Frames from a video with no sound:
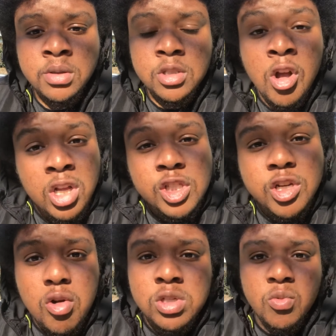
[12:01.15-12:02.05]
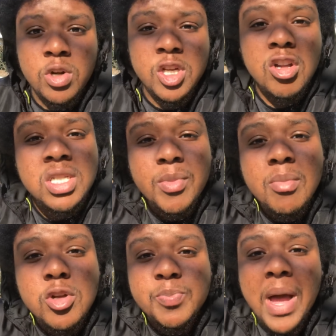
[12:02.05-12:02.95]
Y'all the chosen one. Y'all some of the
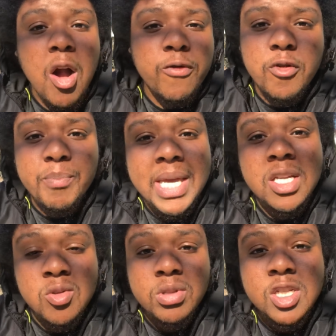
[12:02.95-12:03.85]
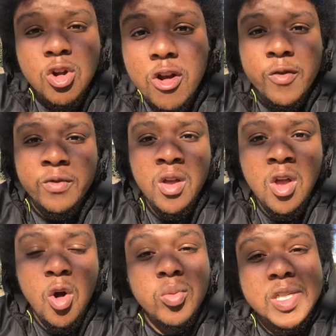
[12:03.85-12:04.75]
most powerful beings on this earth,
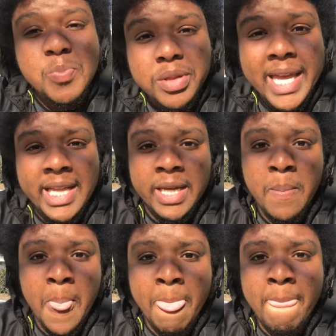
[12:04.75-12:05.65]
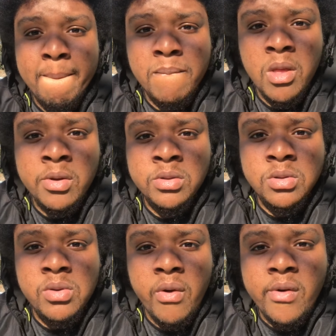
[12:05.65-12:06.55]
on this planet.
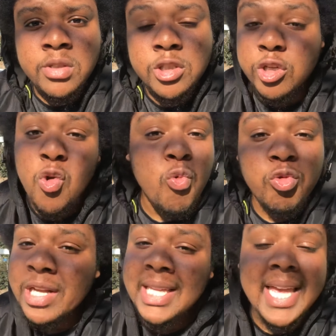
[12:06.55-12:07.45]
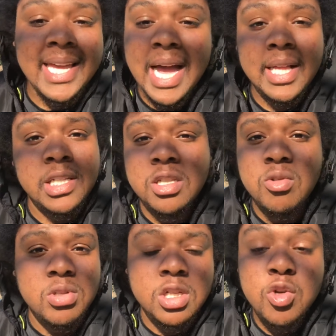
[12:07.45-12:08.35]
So you really ain't got
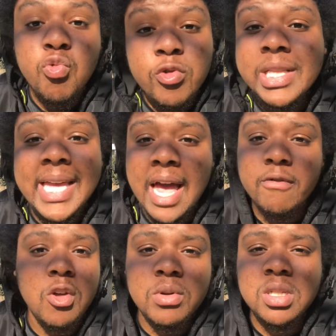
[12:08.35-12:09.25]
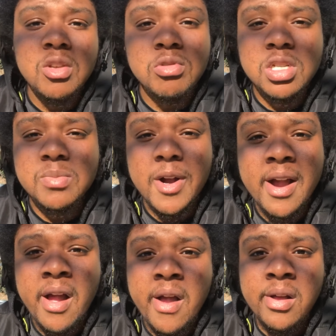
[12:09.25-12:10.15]
excuses. You really have no excuses,
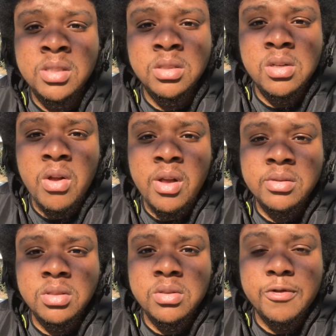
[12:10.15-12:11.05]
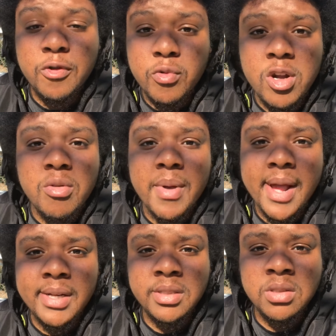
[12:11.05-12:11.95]
bruh. For real, man.